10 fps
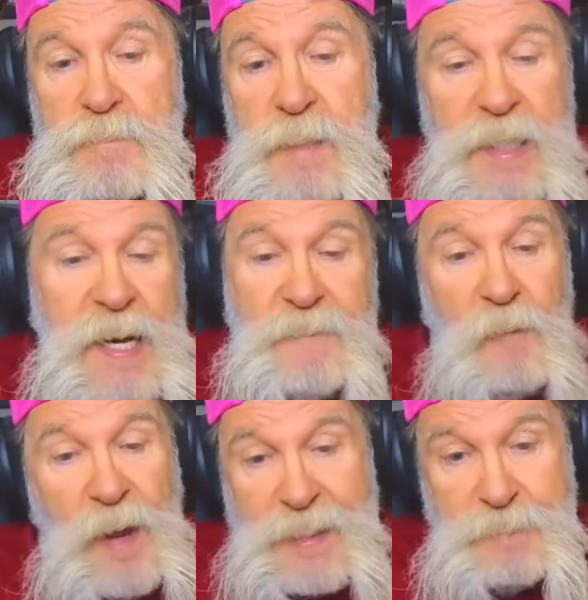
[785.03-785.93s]
He never
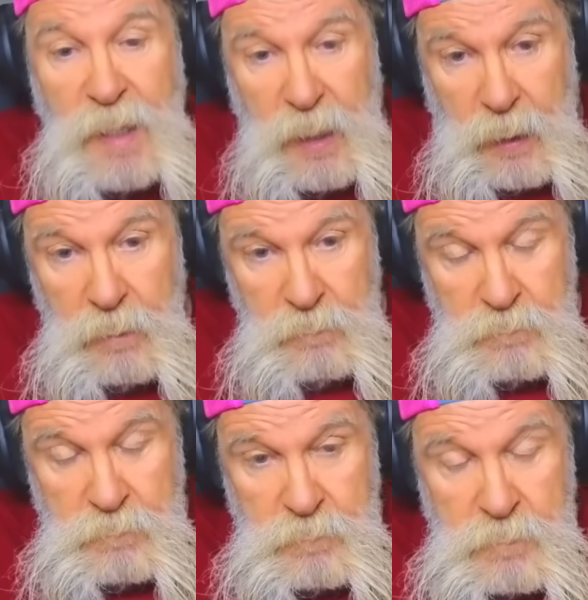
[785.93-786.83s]
asked me,
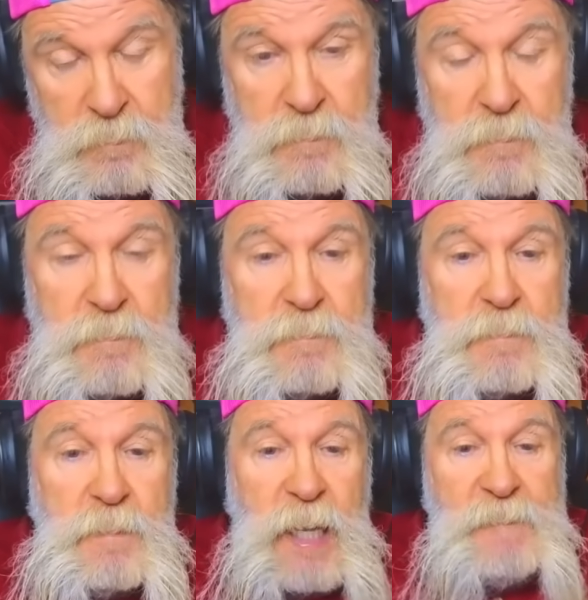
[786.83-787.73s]

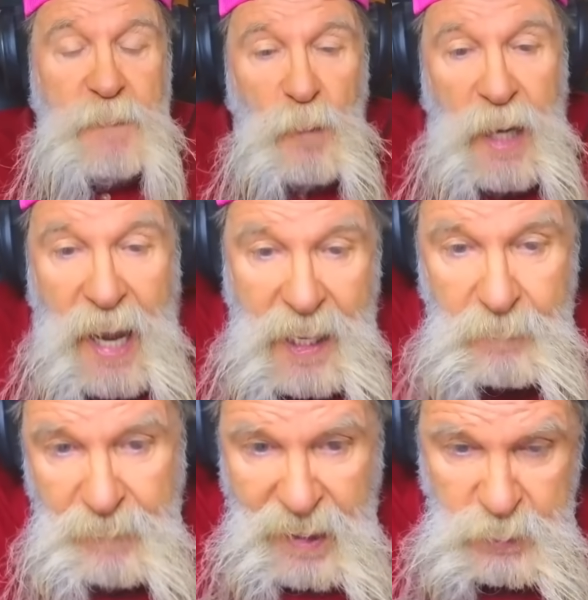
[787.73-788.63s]
even when I had a
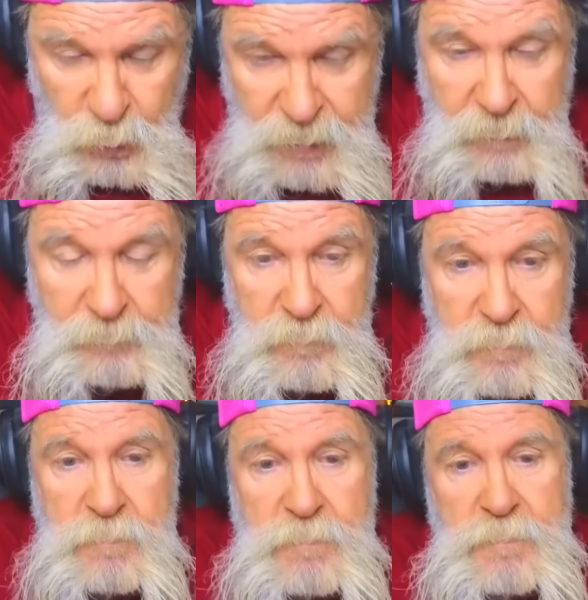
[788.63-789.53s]
match with him,
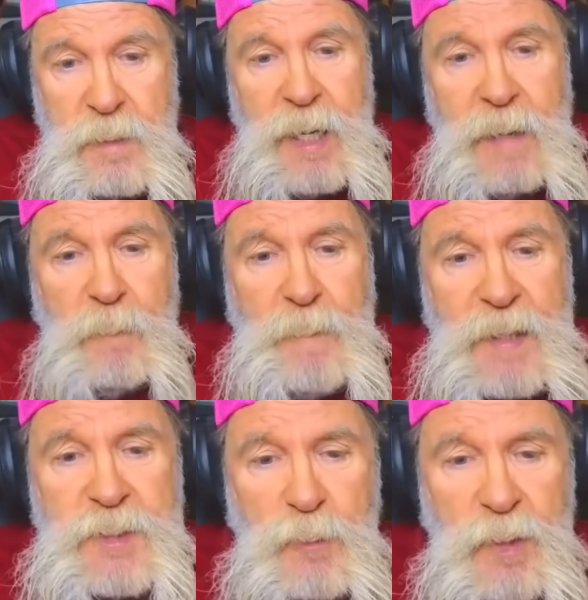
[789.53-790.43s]
a couple
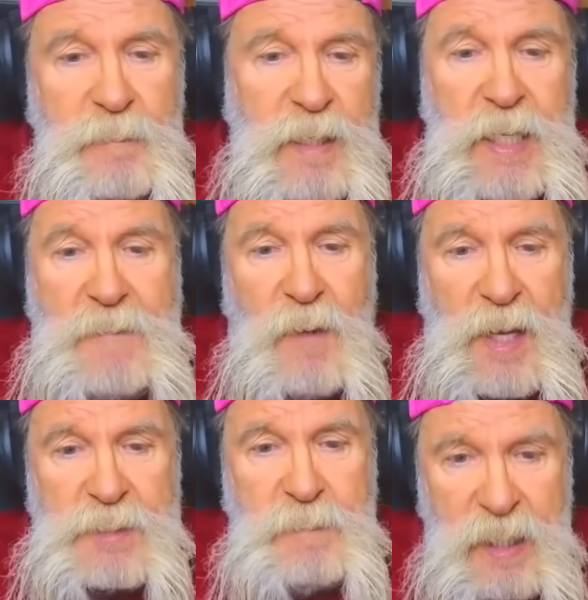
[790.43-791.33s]
matches with him. He never
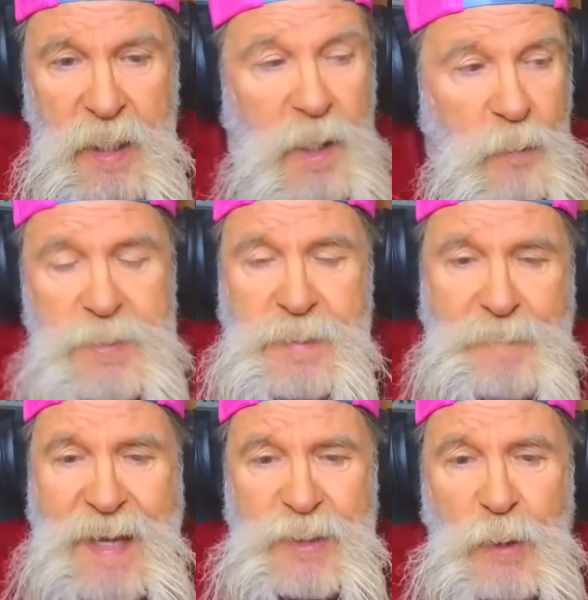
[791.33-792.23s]
asked me, was the
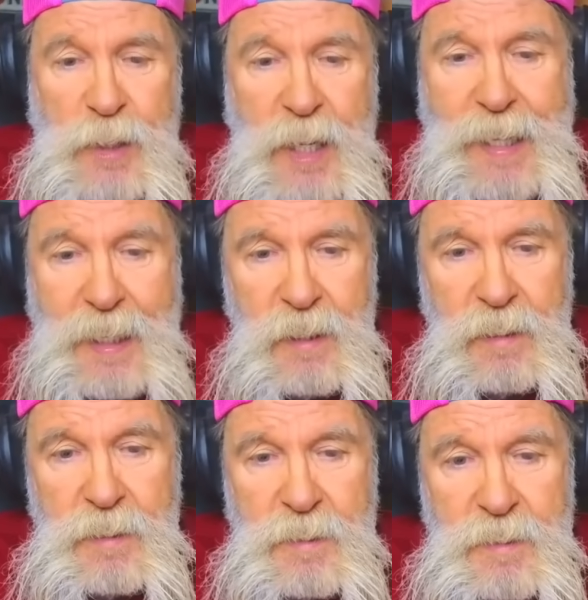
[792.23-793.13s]
match okay?
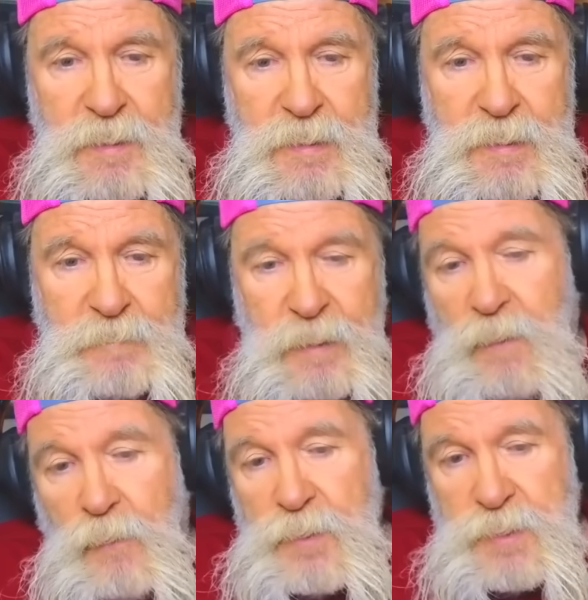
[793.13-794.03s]
But
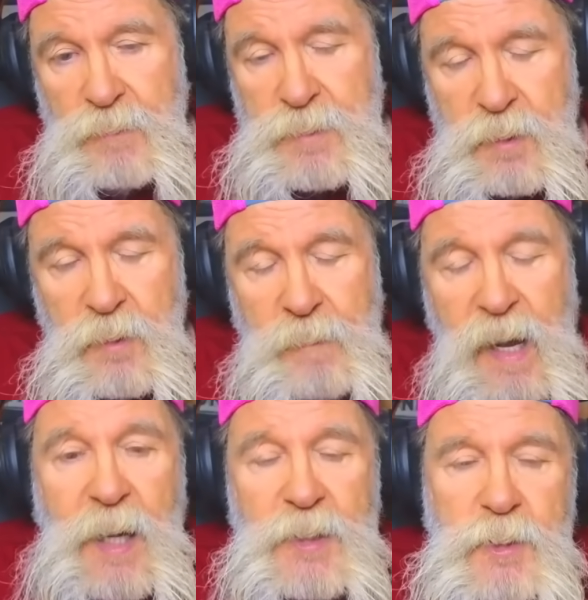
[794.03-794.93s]
it was a good
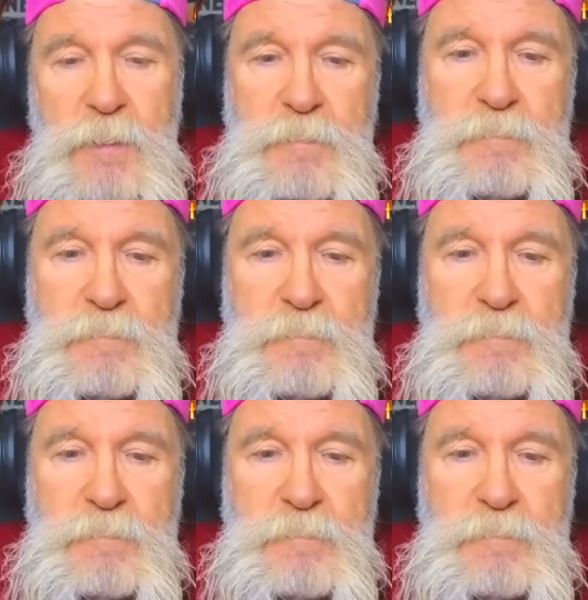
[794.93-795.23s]
match.